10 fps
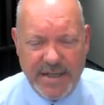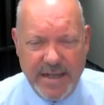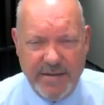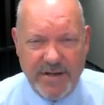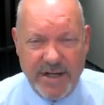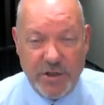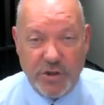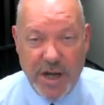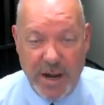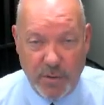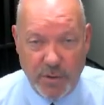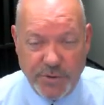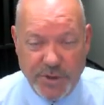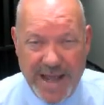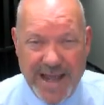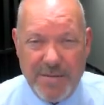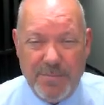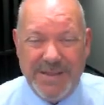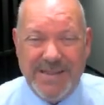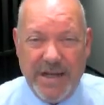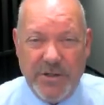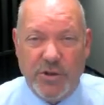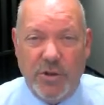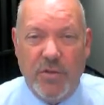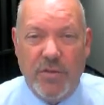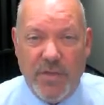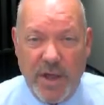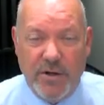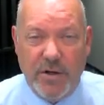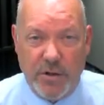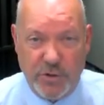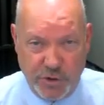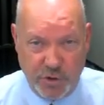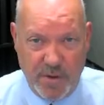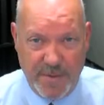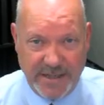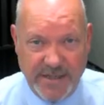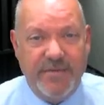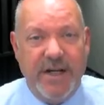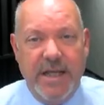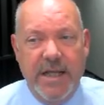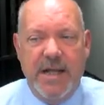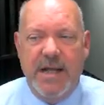evening showers and potential thunderstorm activity